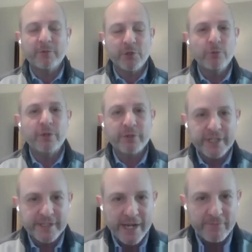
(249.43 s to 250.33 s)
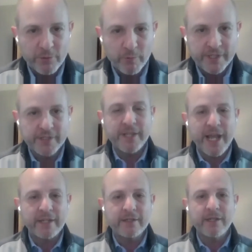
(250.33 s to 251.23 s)
Two, there's a safety risk to
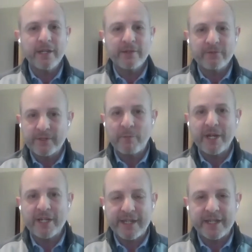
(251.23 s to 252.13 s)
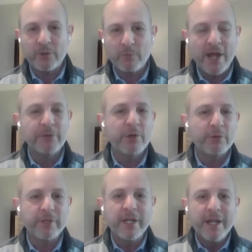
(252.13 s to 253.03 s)
that if somebody's standing around
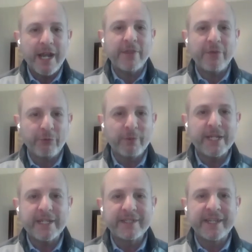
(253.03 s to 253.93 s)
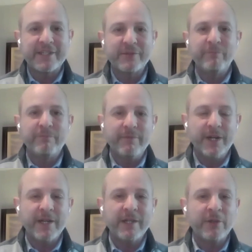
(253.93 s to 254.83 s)
those. And then three, it takes
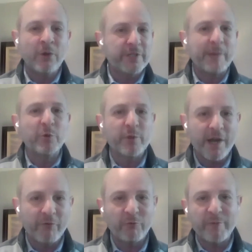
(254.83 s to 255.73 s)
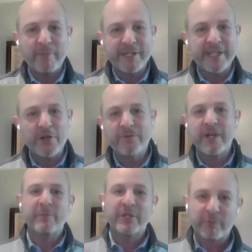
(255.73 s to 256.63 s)
a long time to recover from that, because now you've
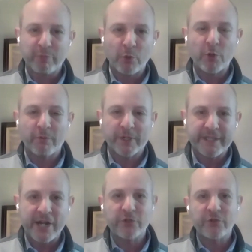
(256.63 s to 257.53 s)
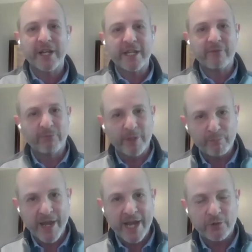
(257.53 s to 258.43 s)
got a bunch of blown over containers. You got to get
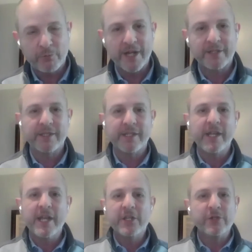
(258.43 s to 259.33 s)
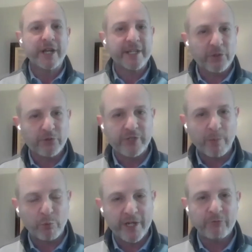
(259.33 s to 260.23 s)
flipped back correctly. You got to get those
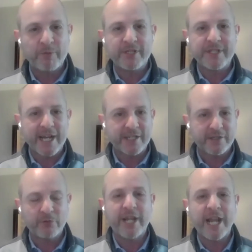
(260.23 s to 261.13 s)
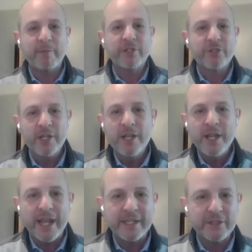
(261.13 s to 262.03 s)
separated from the stacks because they're damaged
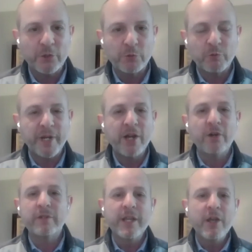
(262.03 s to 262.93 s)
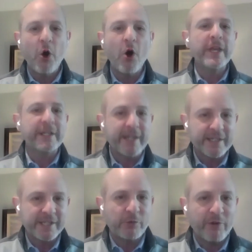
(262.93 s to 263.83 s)
and get those repaired. All that
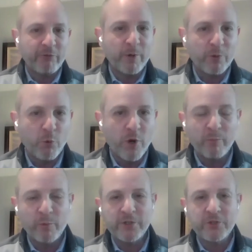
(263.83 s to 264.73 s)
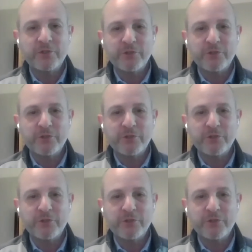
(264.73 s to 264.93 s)
takes us away from our core operations.